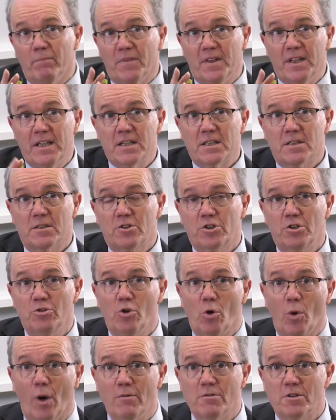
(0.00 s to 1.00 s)
these
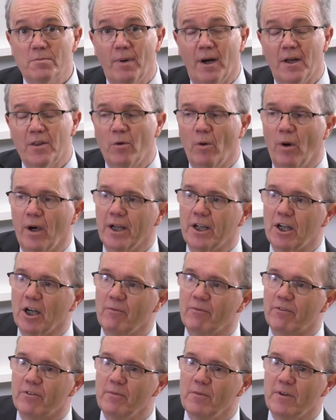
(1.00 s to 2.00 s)
two quotes, by the way,
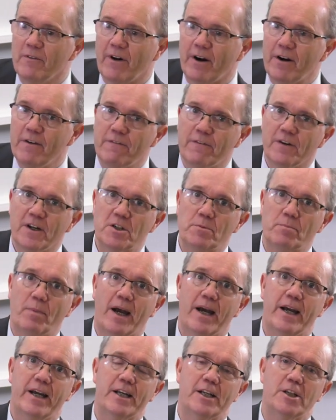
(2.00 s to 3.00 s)
come from the very first
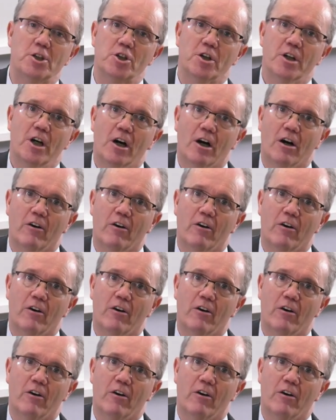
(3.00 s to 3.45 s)
page